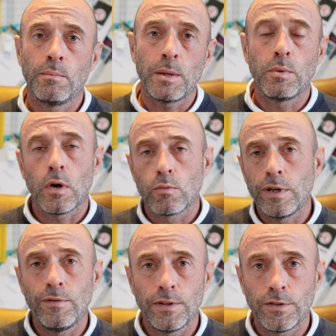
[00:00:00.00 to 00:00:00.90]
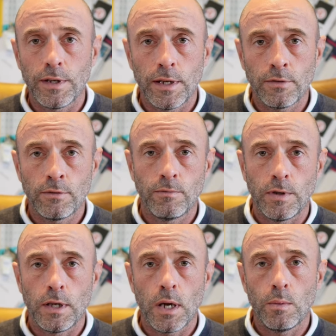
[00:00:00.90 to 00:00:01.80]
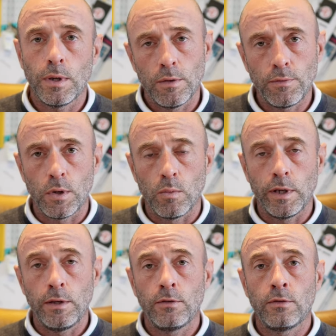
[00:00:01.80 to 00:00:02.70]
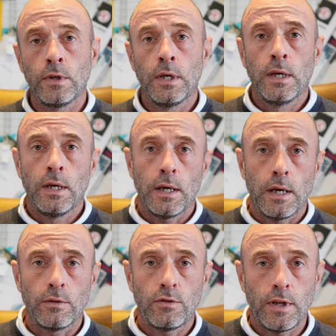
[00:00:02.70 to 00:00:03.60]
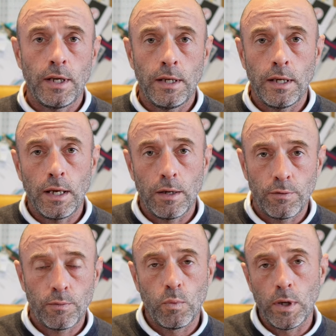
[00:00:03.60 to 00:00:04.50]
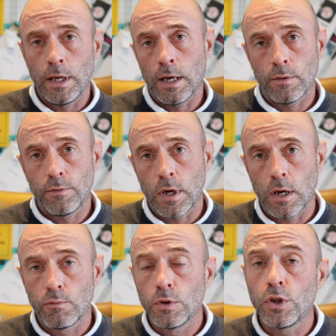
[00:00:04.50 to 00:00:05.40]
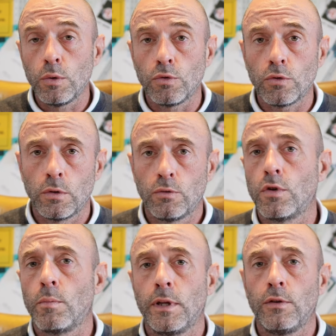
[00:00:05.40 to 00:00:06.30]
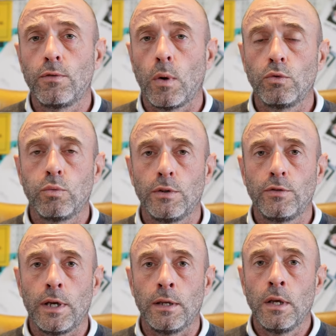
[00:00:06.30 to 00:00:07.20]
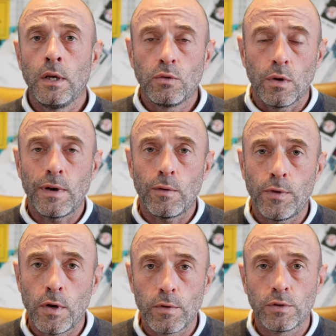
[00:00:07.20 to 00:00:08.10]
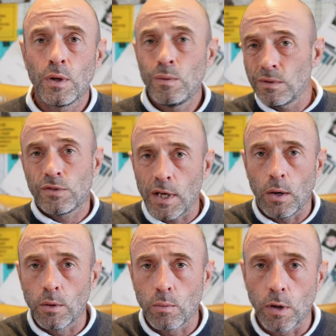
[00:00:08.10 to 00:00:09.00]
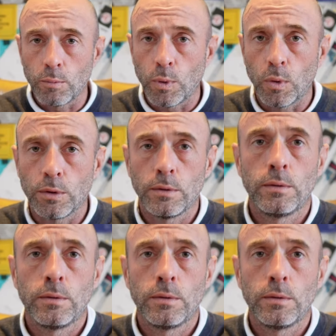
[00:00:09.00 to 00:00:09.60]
Maybe I'll revisit this video in a few weeks and see if we have uh, reduced some of these faults we're seeing. So without further ado, let's get on the whiteboard.